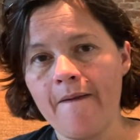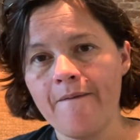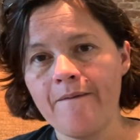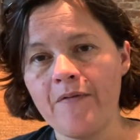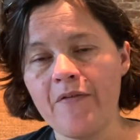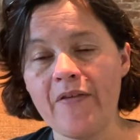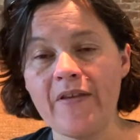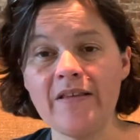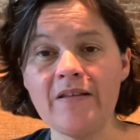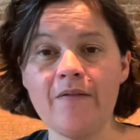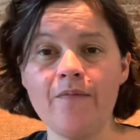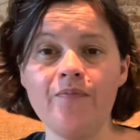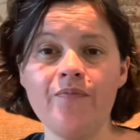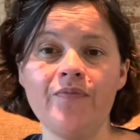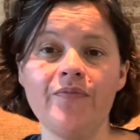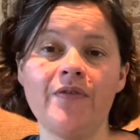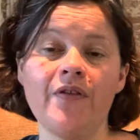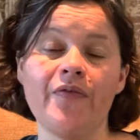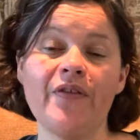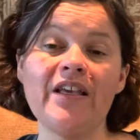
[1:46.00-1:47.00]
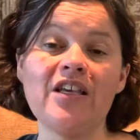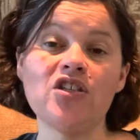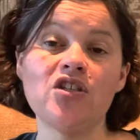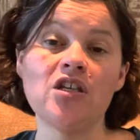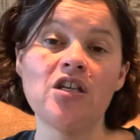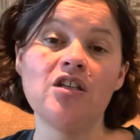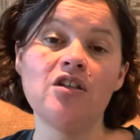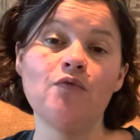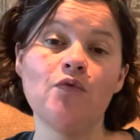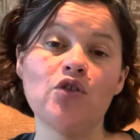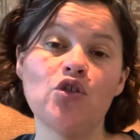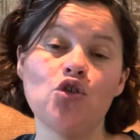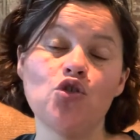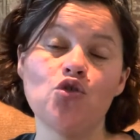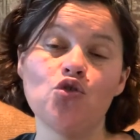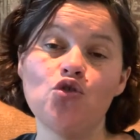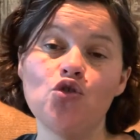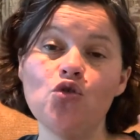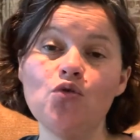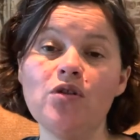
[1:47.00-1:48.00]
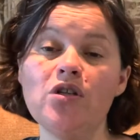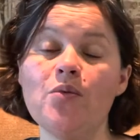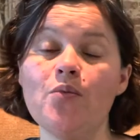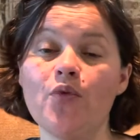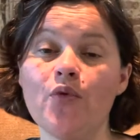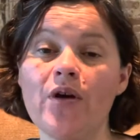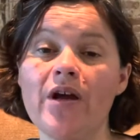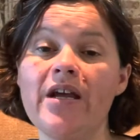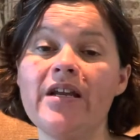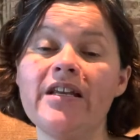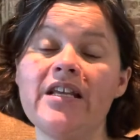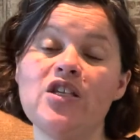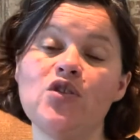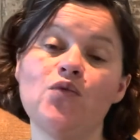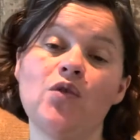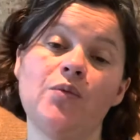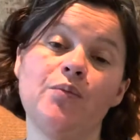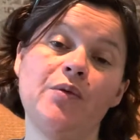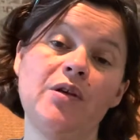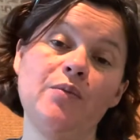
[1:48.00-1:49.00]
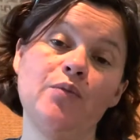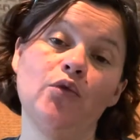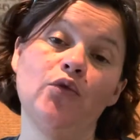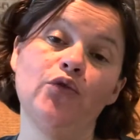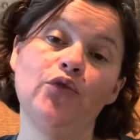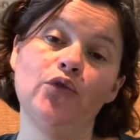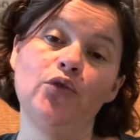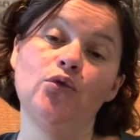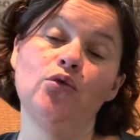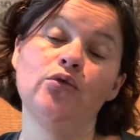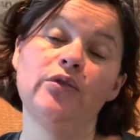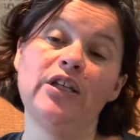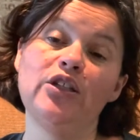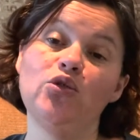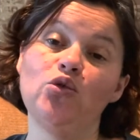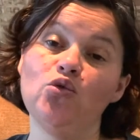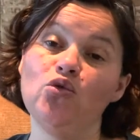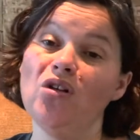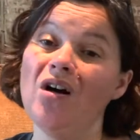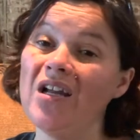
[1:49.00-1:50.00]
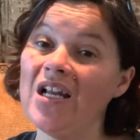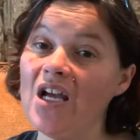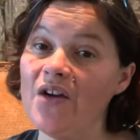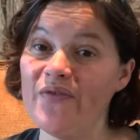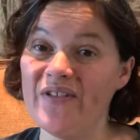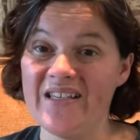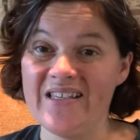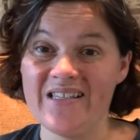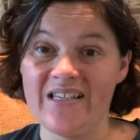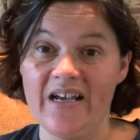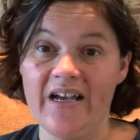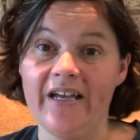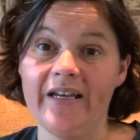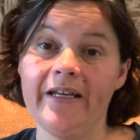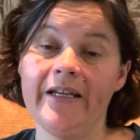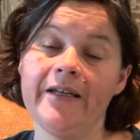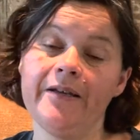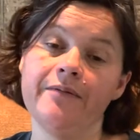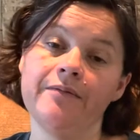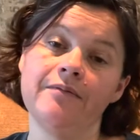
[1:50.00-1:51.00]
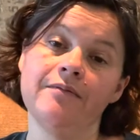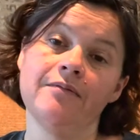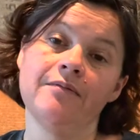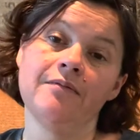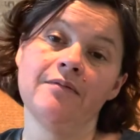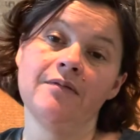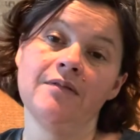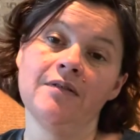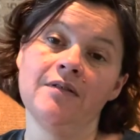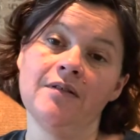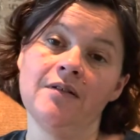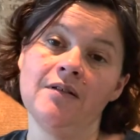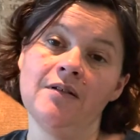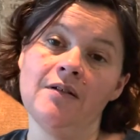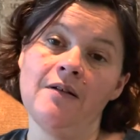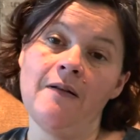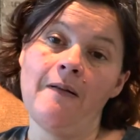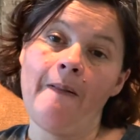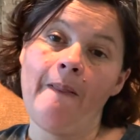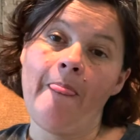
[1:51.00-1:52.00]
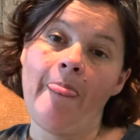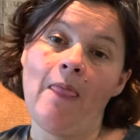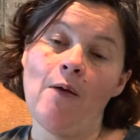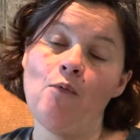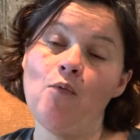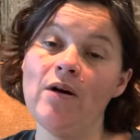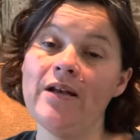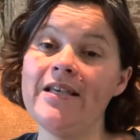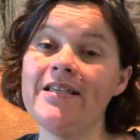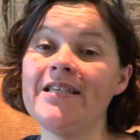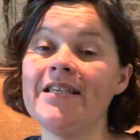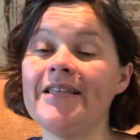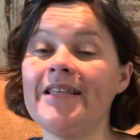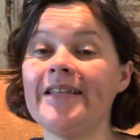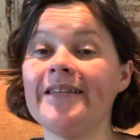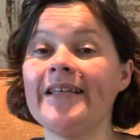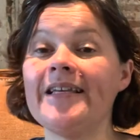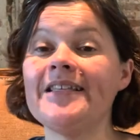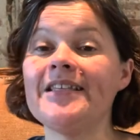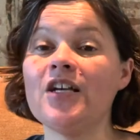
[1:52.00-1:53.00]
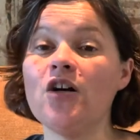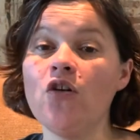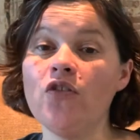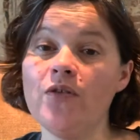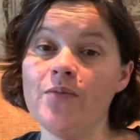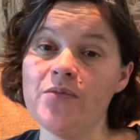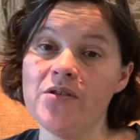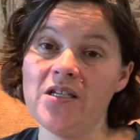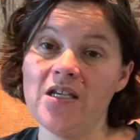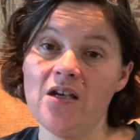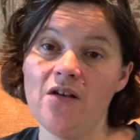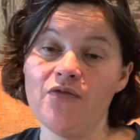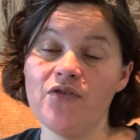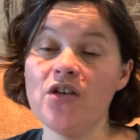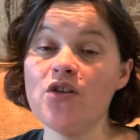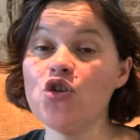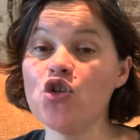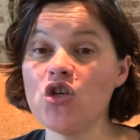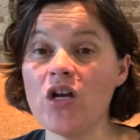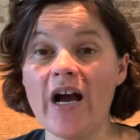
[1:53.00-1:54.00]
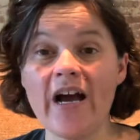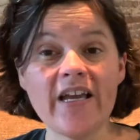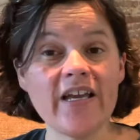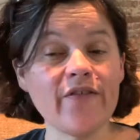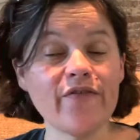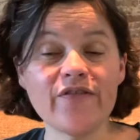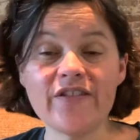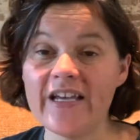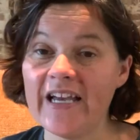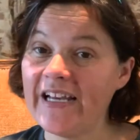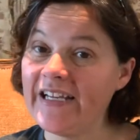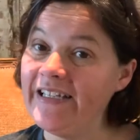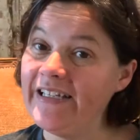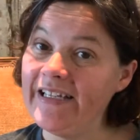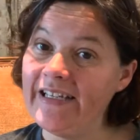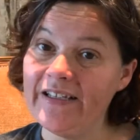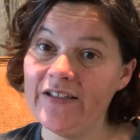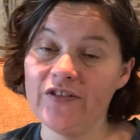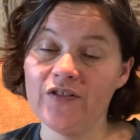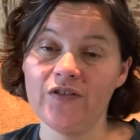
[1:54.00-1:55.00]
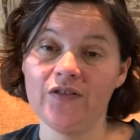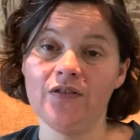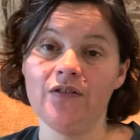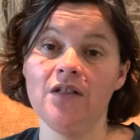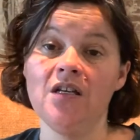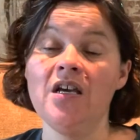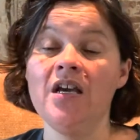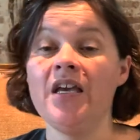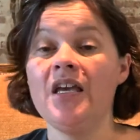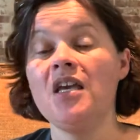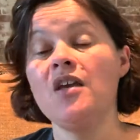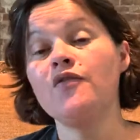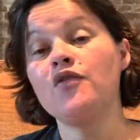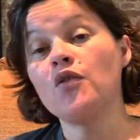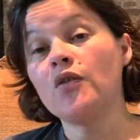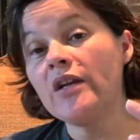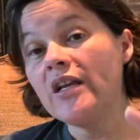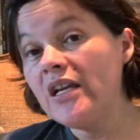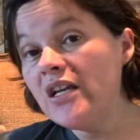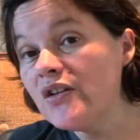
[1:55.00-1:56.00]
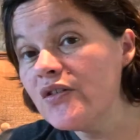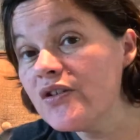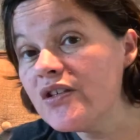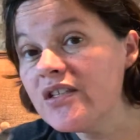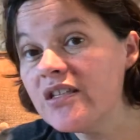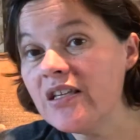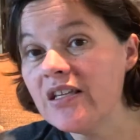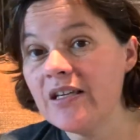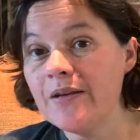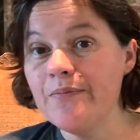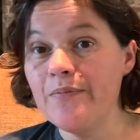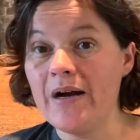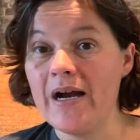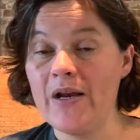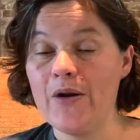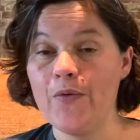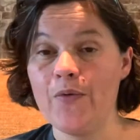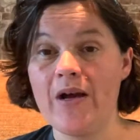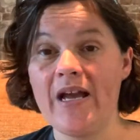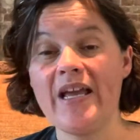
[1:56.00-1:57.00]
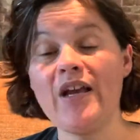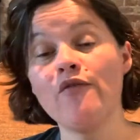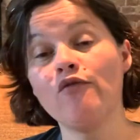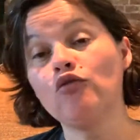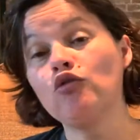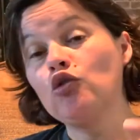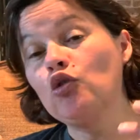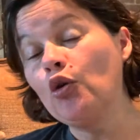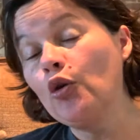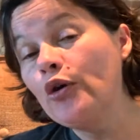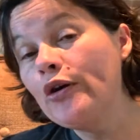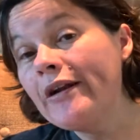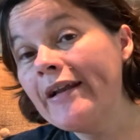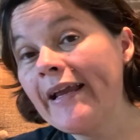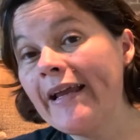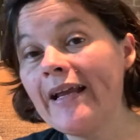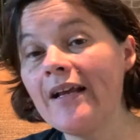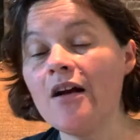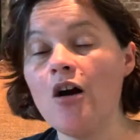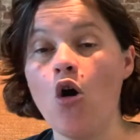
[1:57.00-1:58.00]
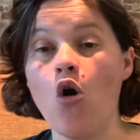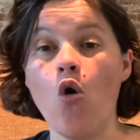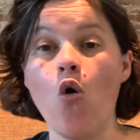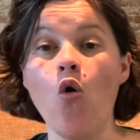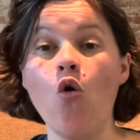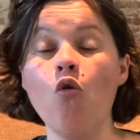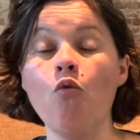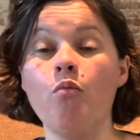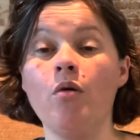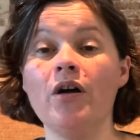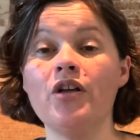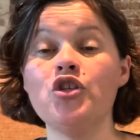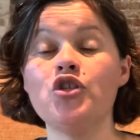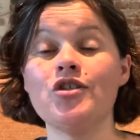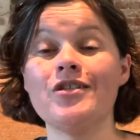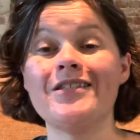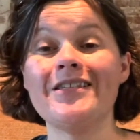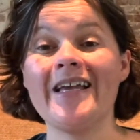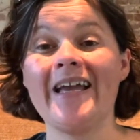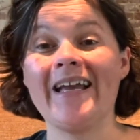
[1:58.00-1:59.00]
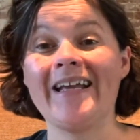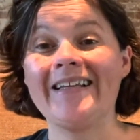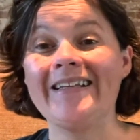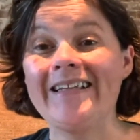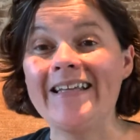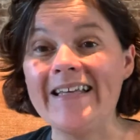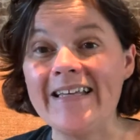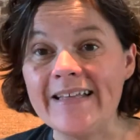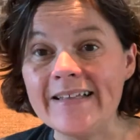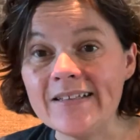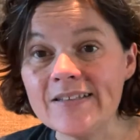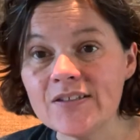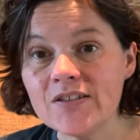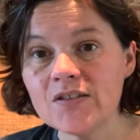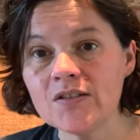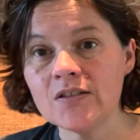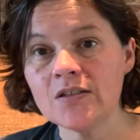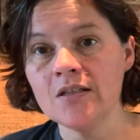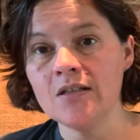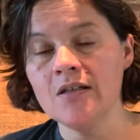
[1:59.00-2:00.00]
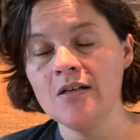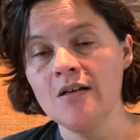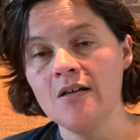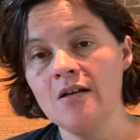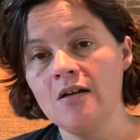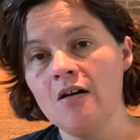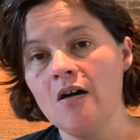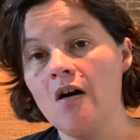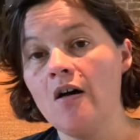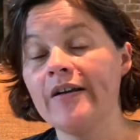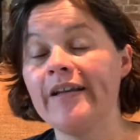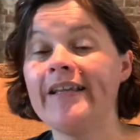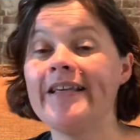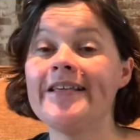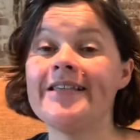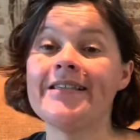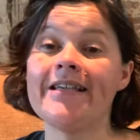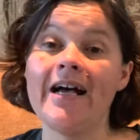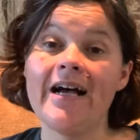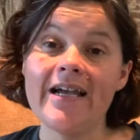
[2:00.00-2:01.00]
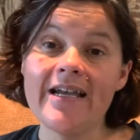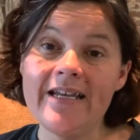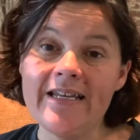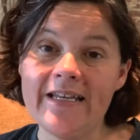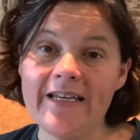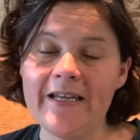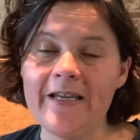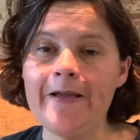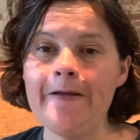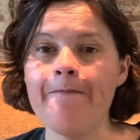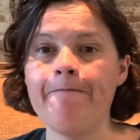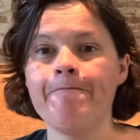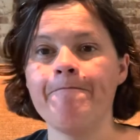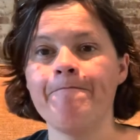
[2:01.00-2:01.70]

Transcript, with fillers: The thing the thing is, what you should do in the brain is what people do that do not have anxiety. What is it that they tell themselves? You're shy of techniques. If you're interested in, by the way, of learning a whole bunch of techniques on anxiety,